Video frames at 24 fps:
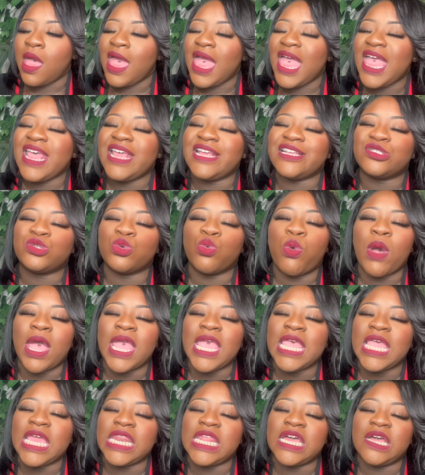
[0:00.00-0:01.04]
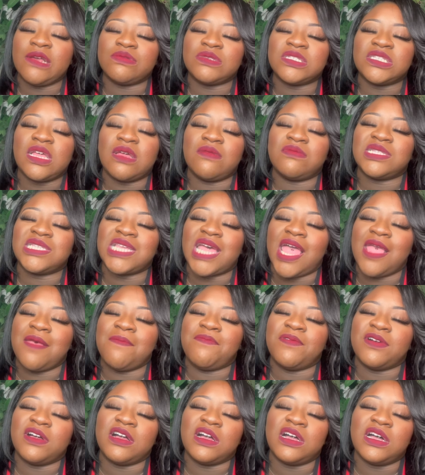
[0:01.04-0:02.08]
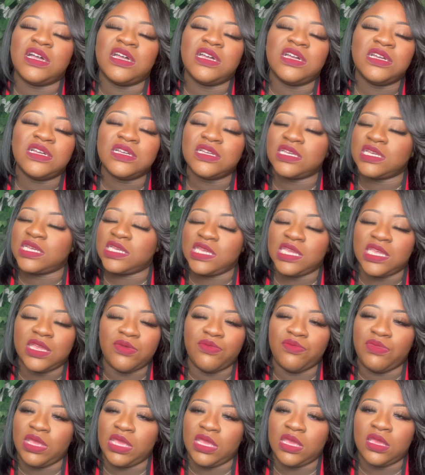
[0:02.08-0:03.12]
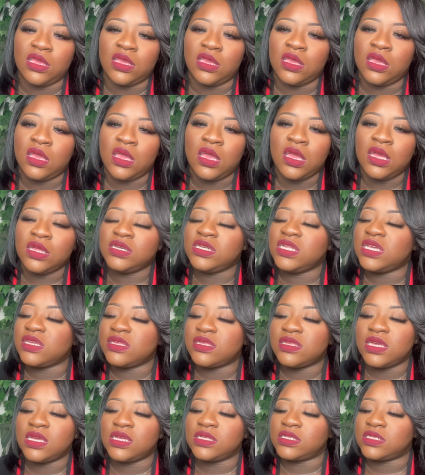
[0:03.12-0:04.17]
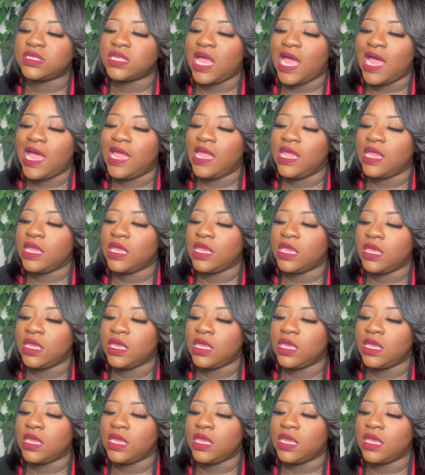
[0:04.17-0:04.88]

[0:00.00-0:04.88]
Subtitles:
it's waking up some type of hunger in me. That's just like,